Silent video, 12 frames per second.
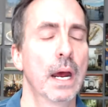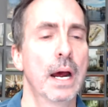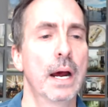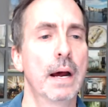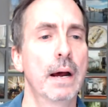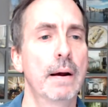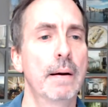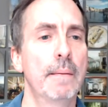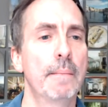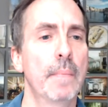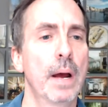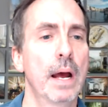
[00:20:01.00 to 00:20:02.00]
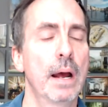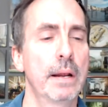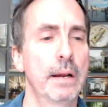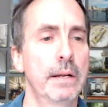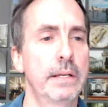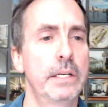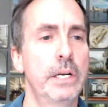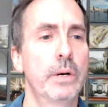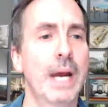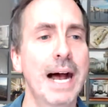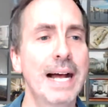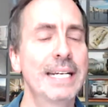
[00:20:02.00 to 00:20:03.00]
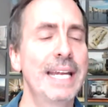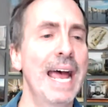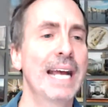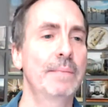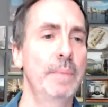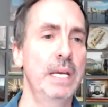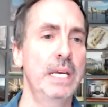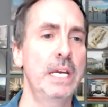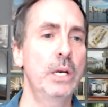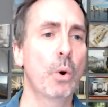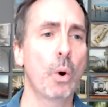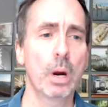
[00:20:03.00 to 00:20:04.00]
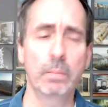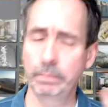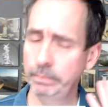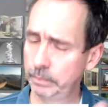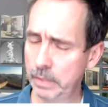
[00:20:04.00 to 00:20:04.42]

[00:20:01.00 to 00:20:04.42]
Um, uh, to contact me, Igor,